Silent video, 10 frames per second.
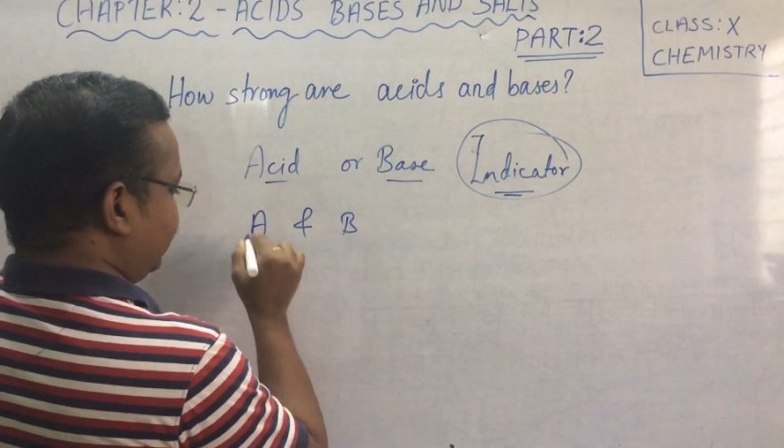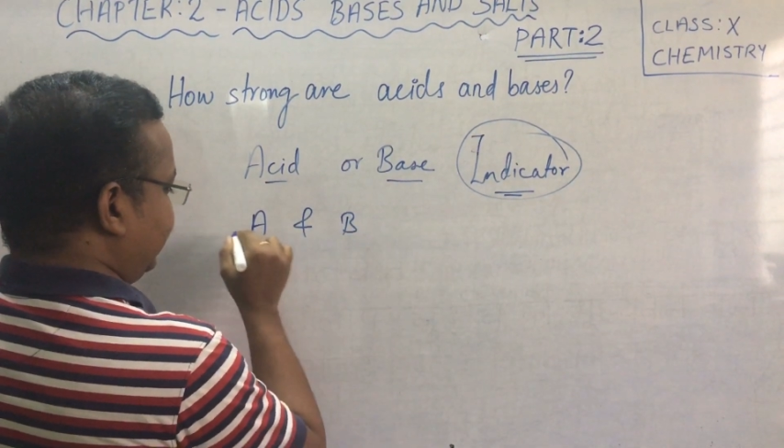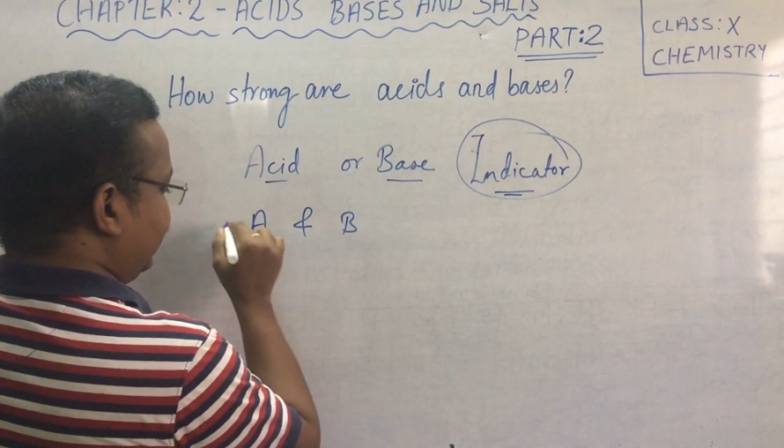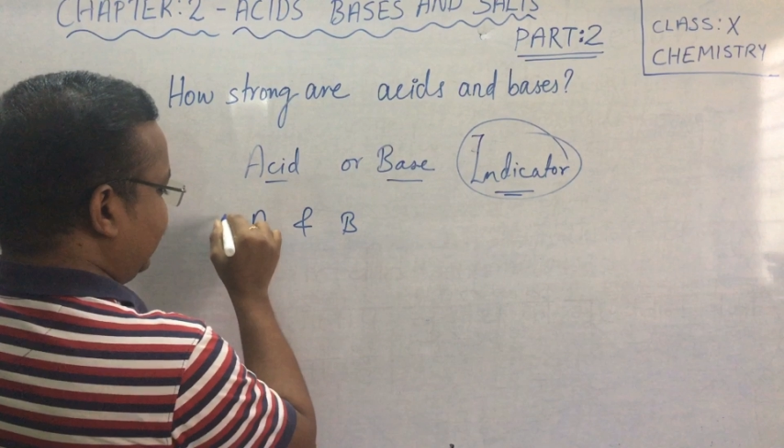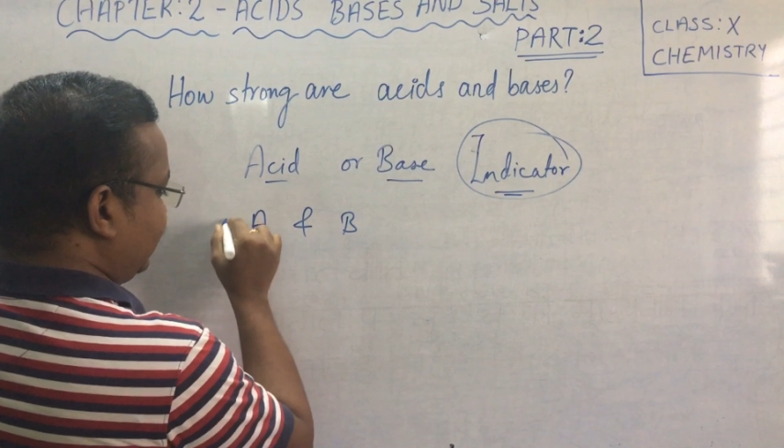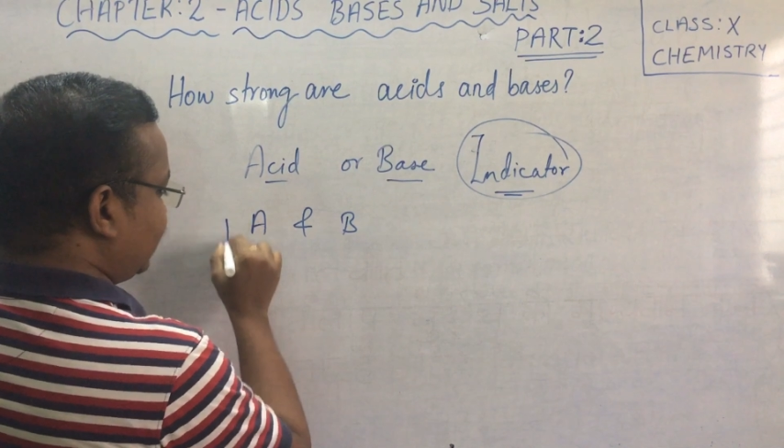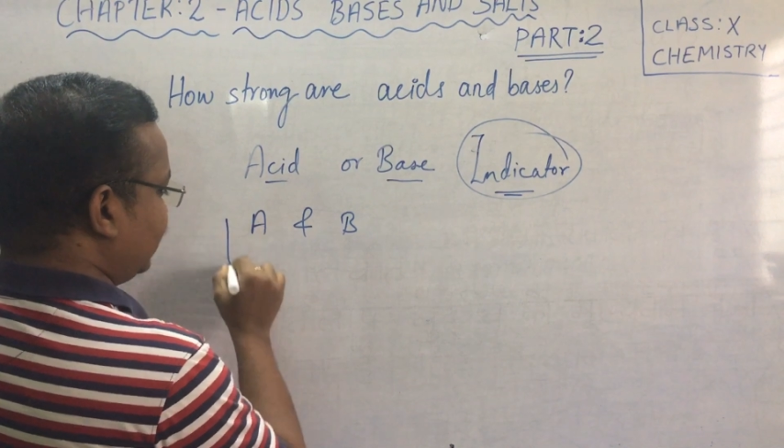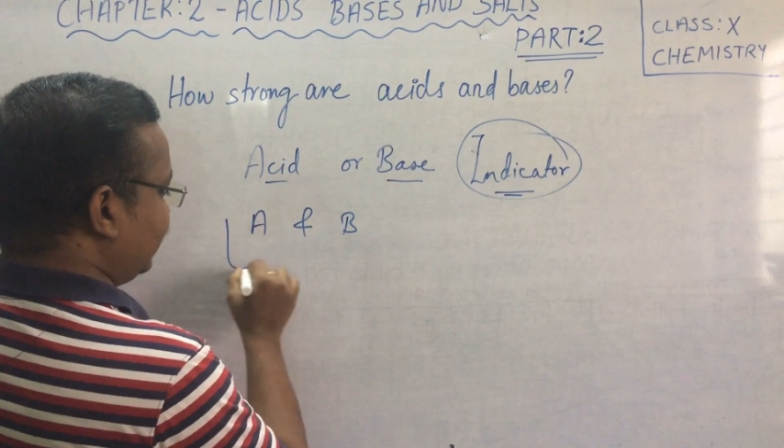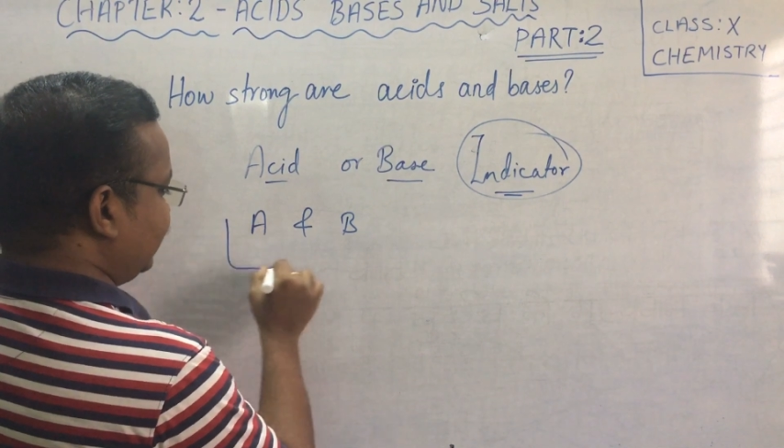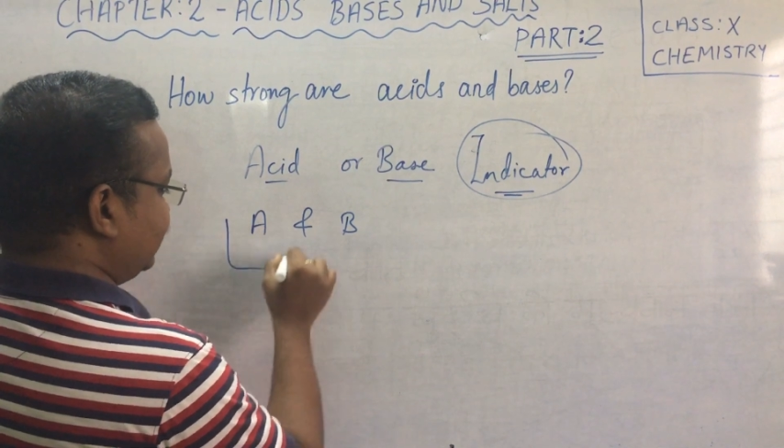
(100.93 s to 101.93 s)
A
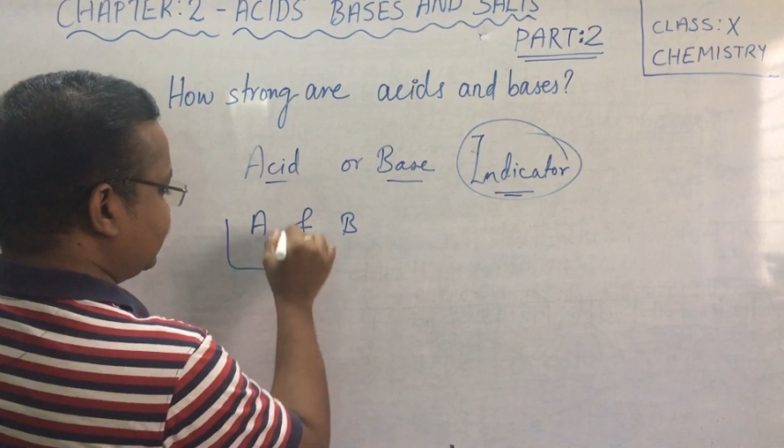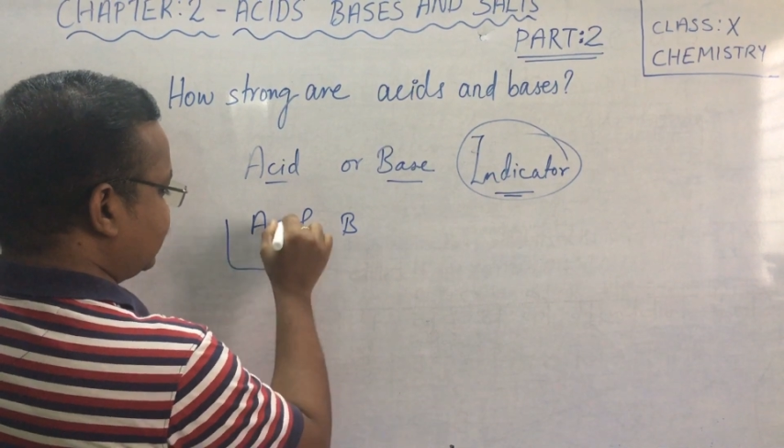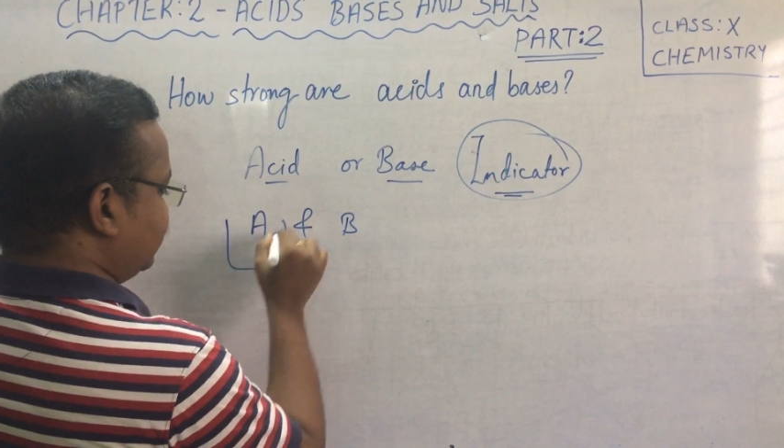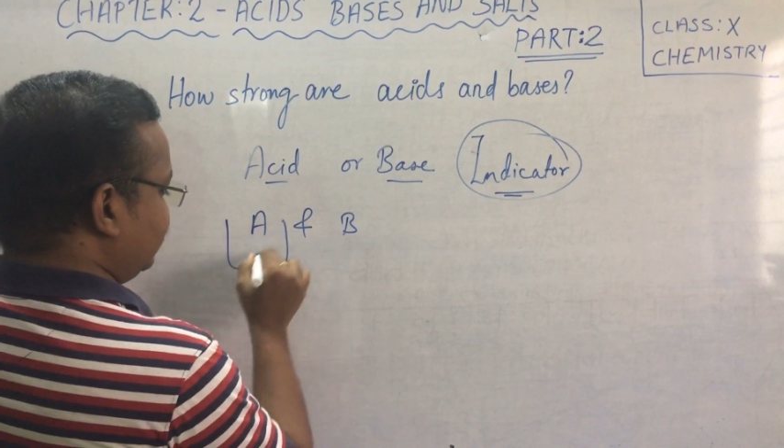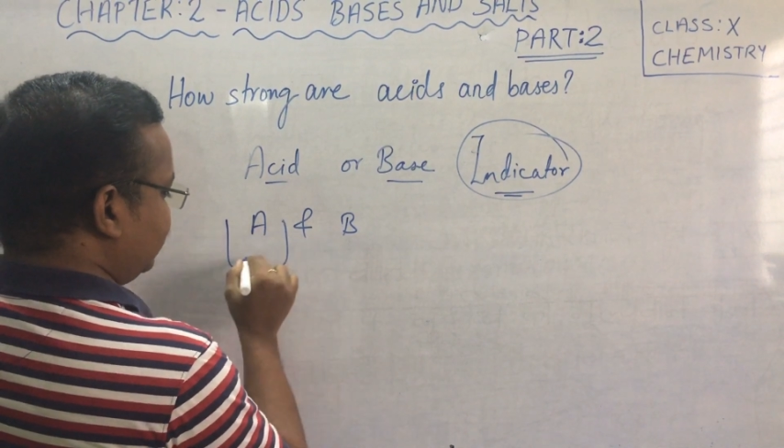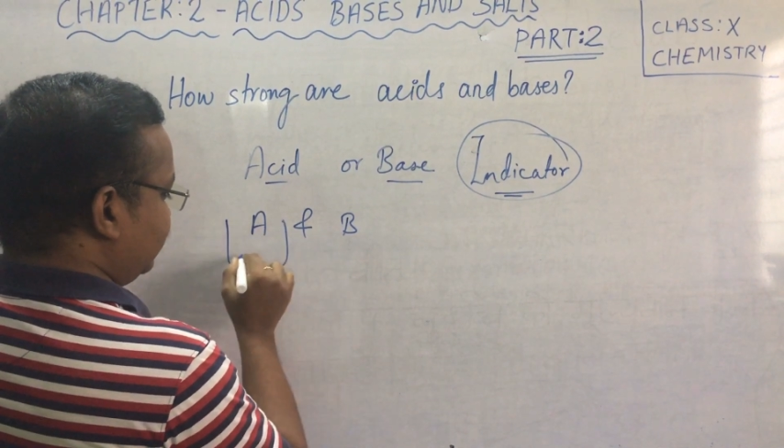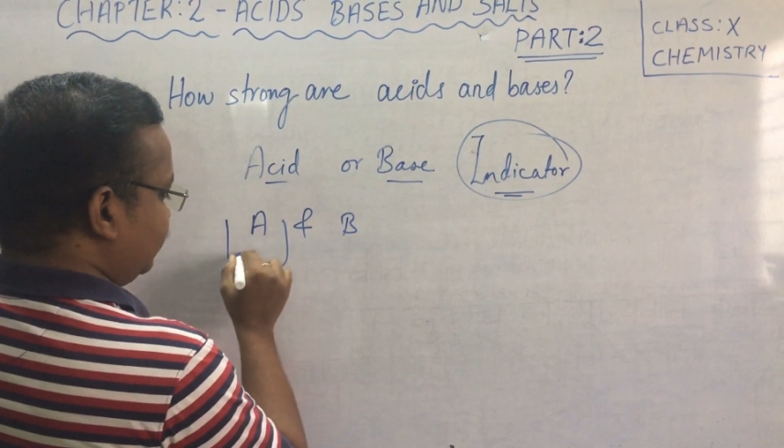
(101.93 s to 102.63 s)
contains a